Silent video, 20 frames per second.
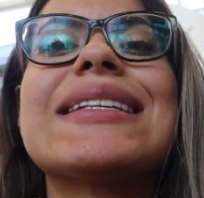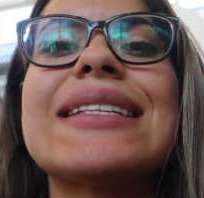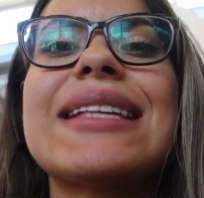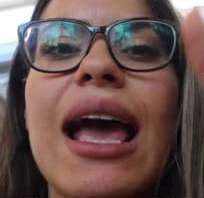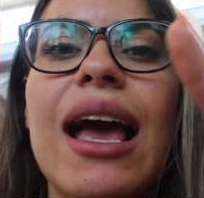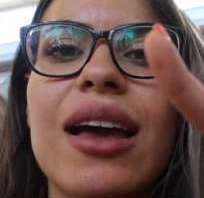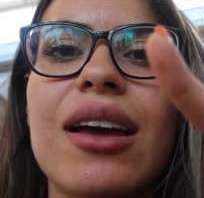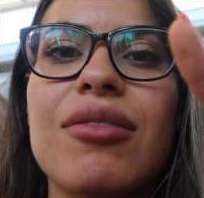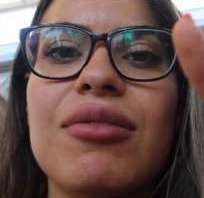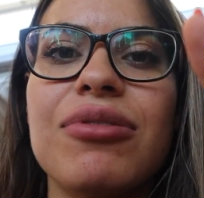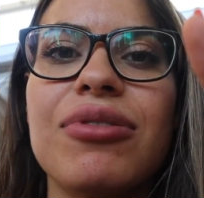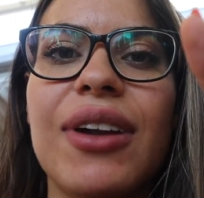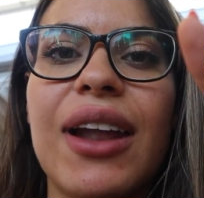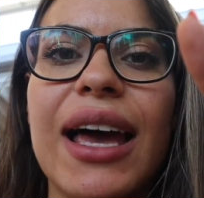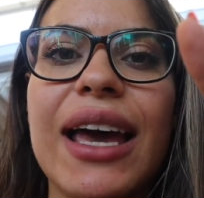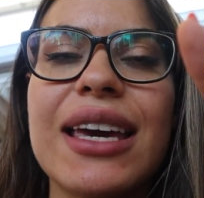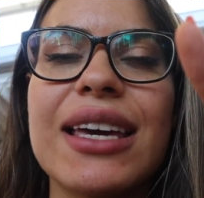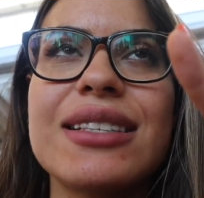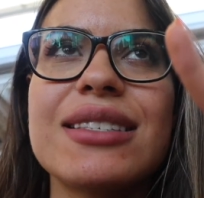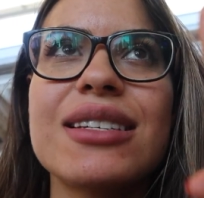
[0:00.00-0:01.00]
second
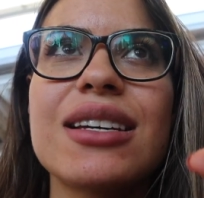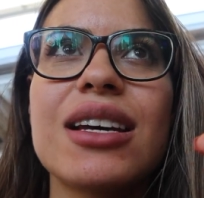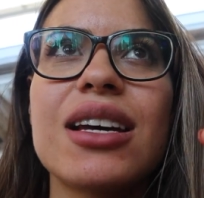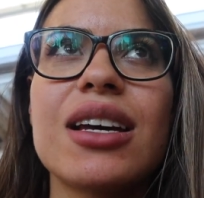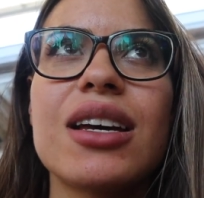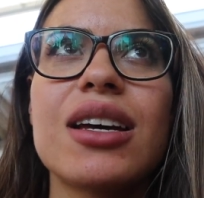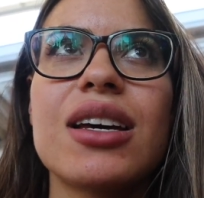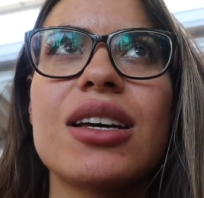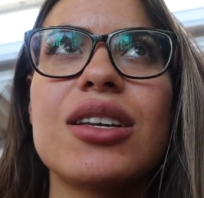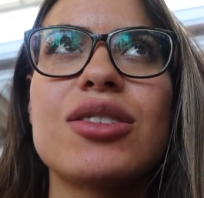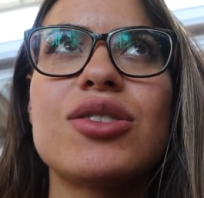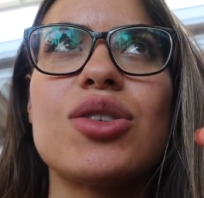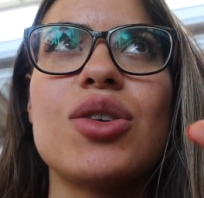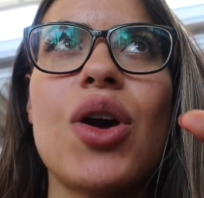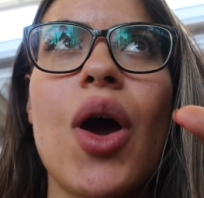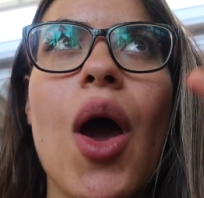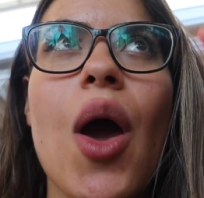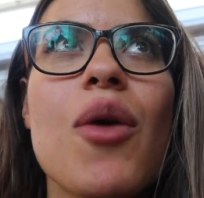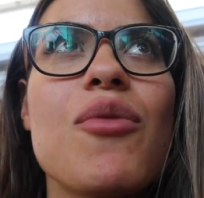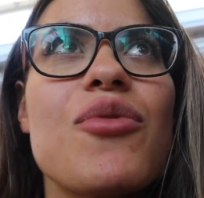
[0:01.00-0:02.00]
flight to
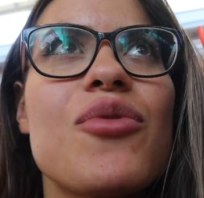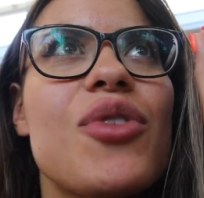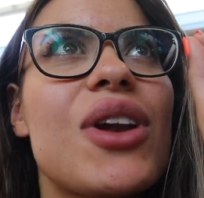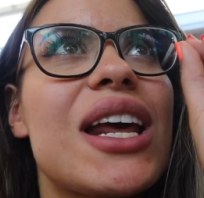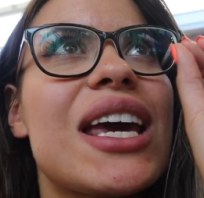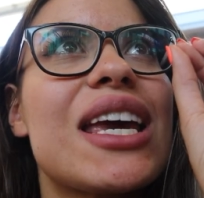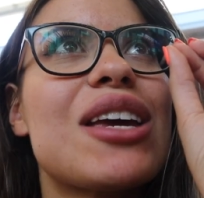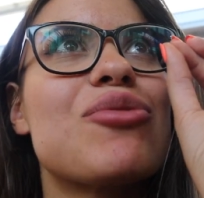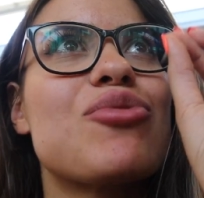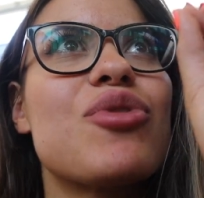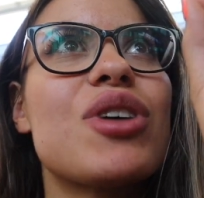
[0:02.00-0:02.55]
hopefully